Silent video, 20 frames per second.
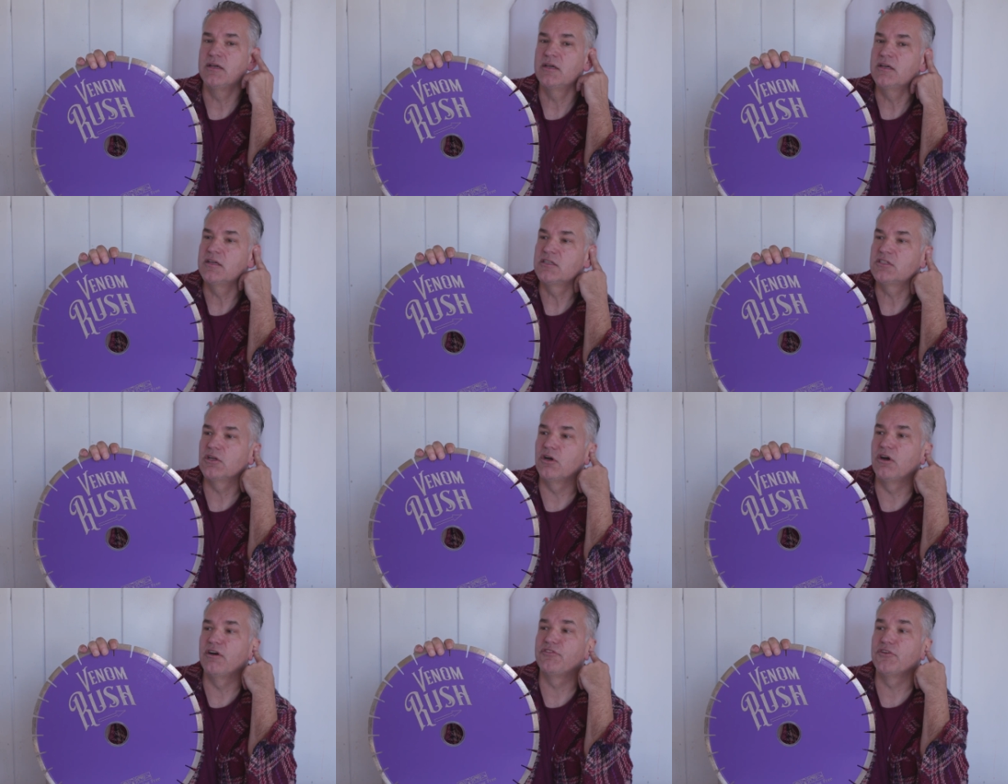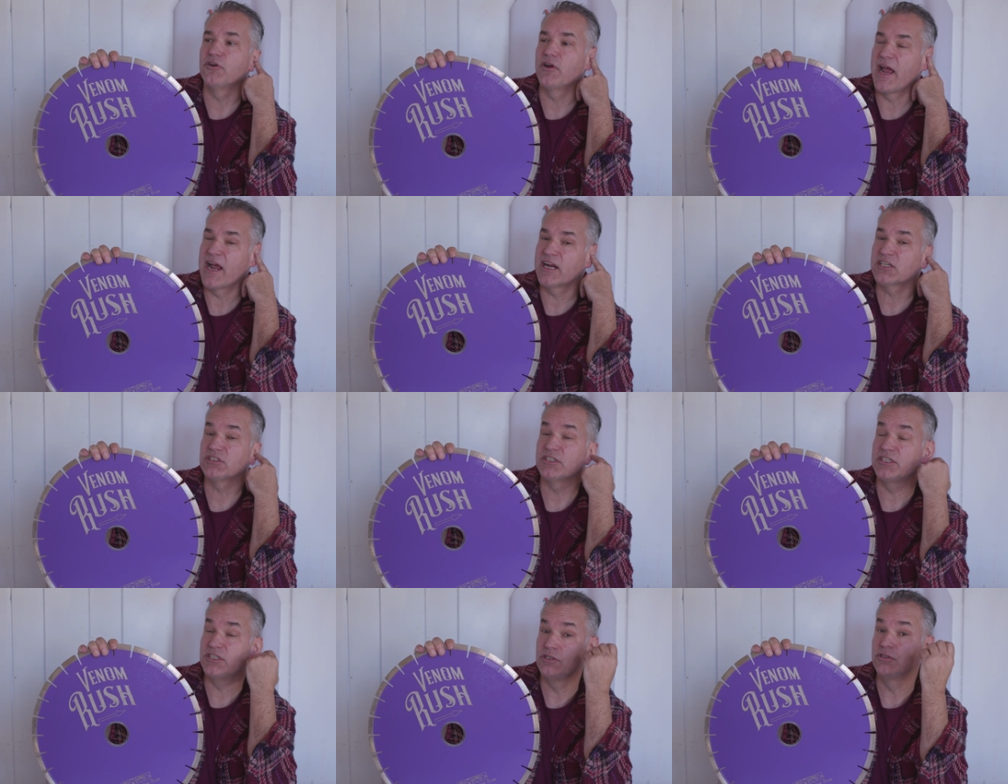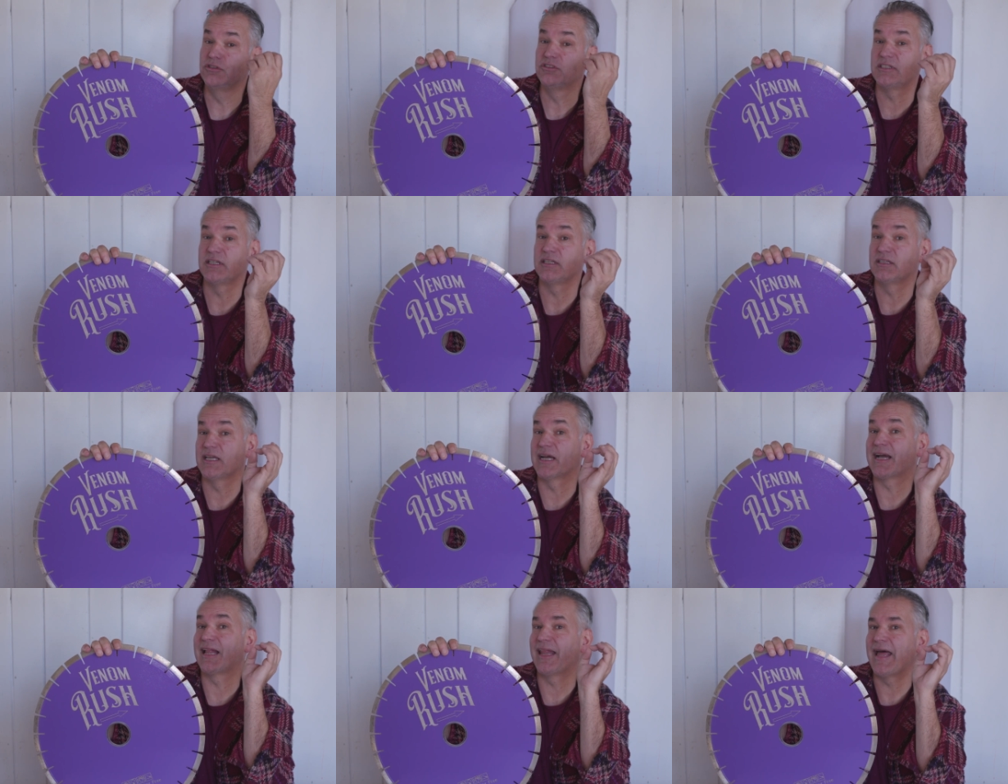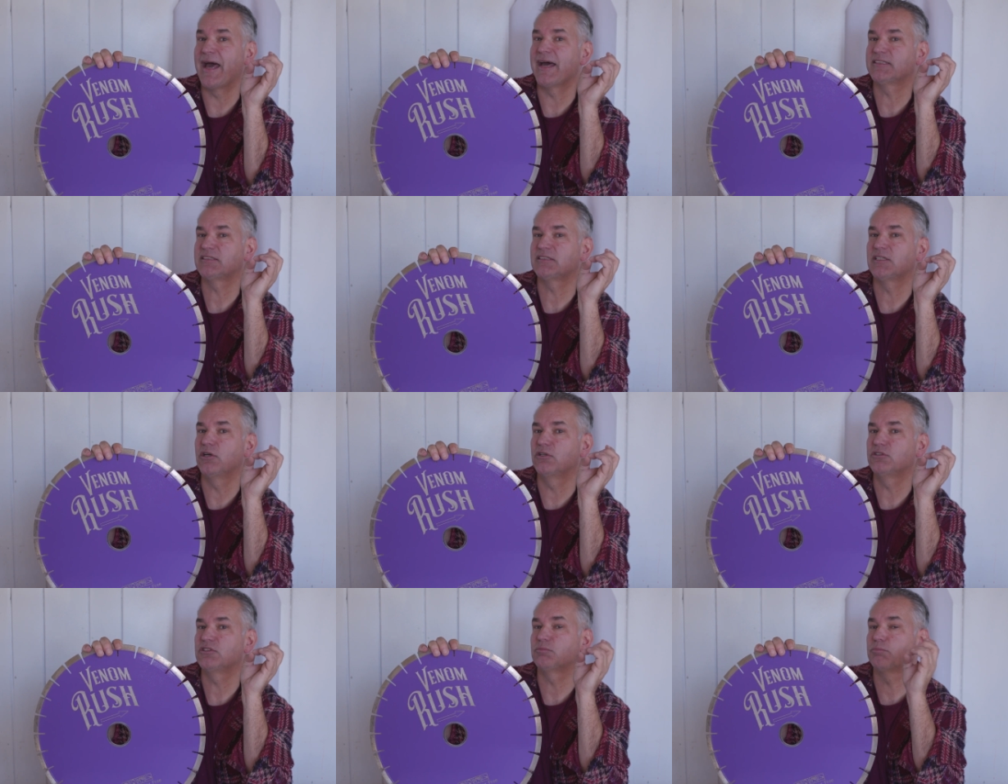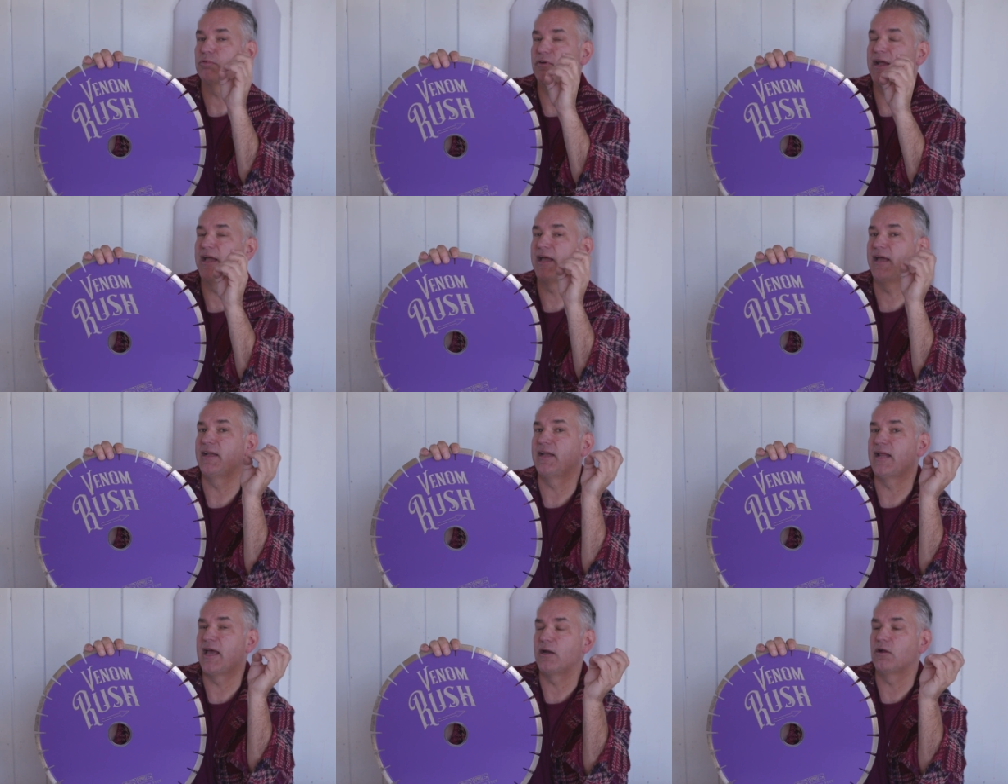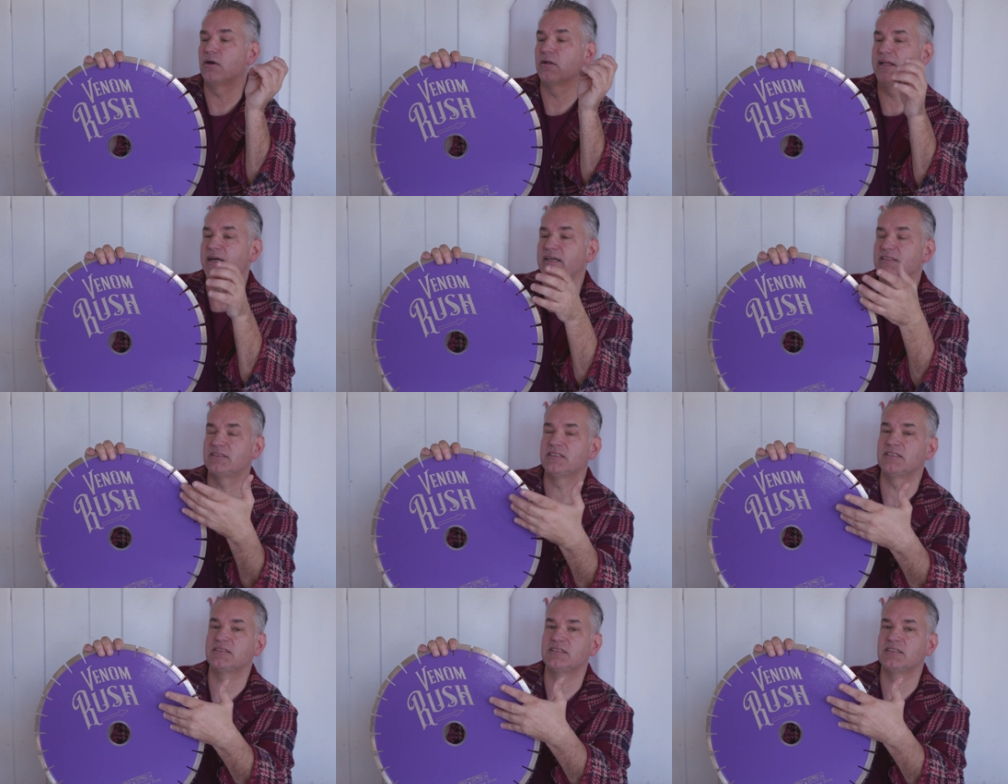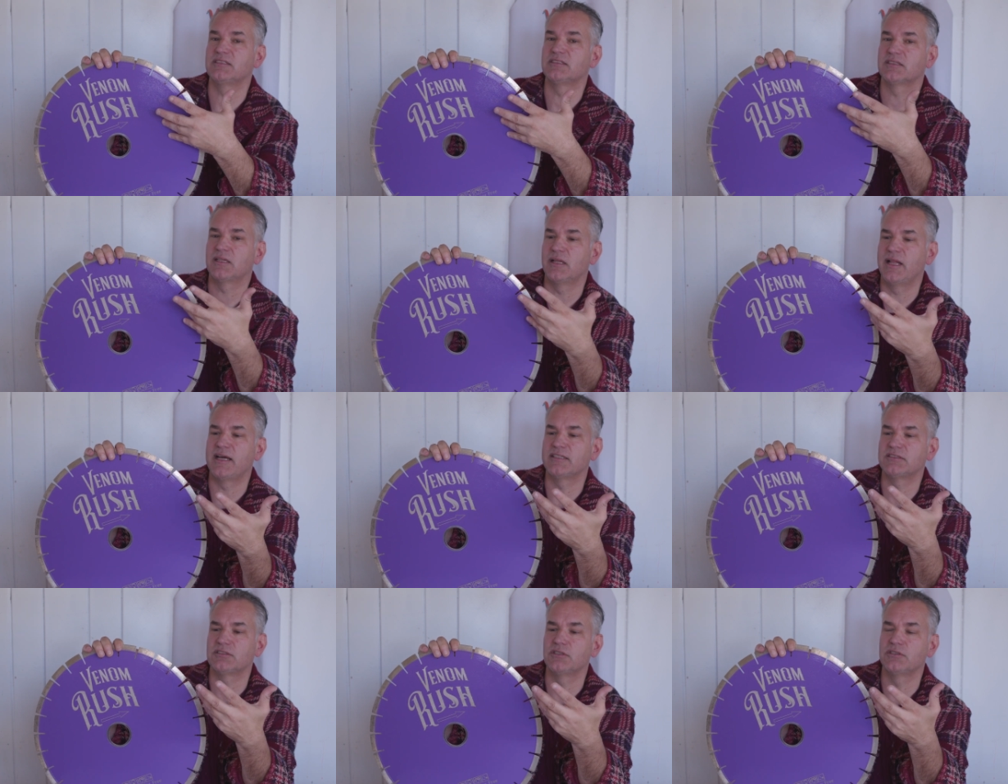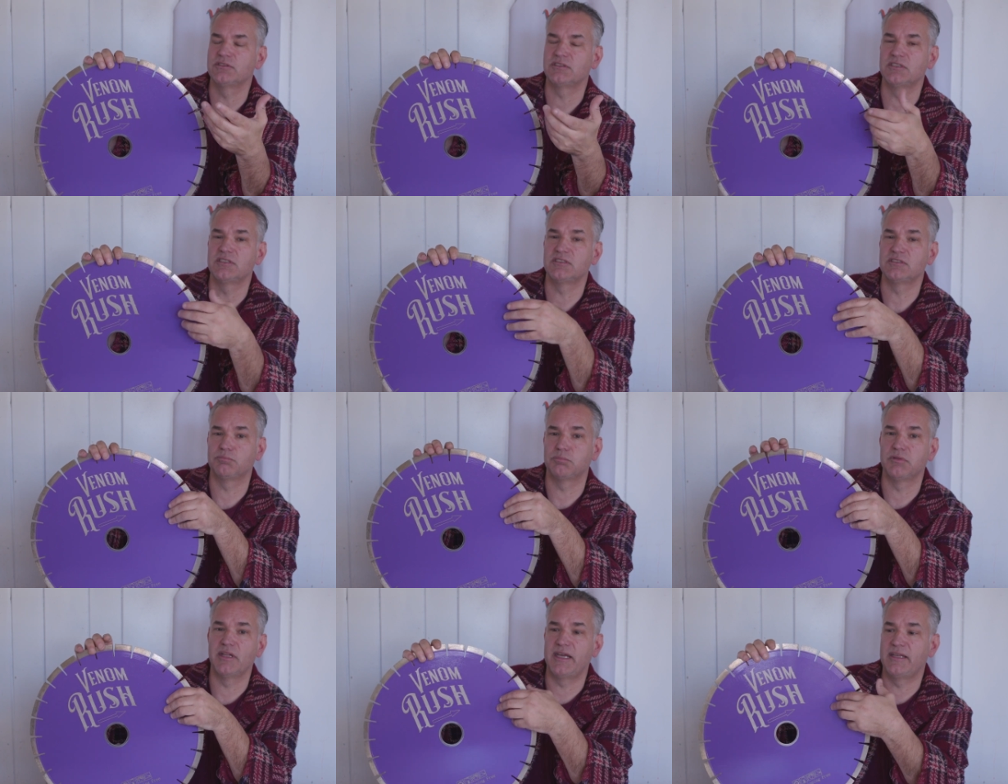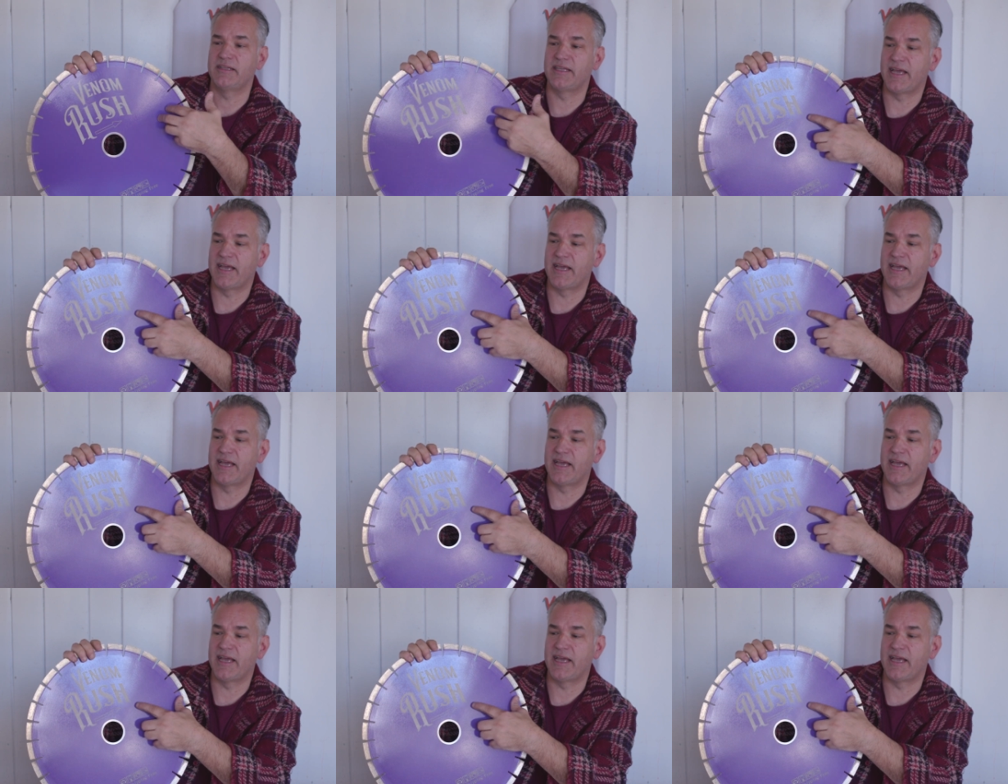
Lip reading: So if you're actually using the Glassos brand nanoglass, this is Glassos's blade.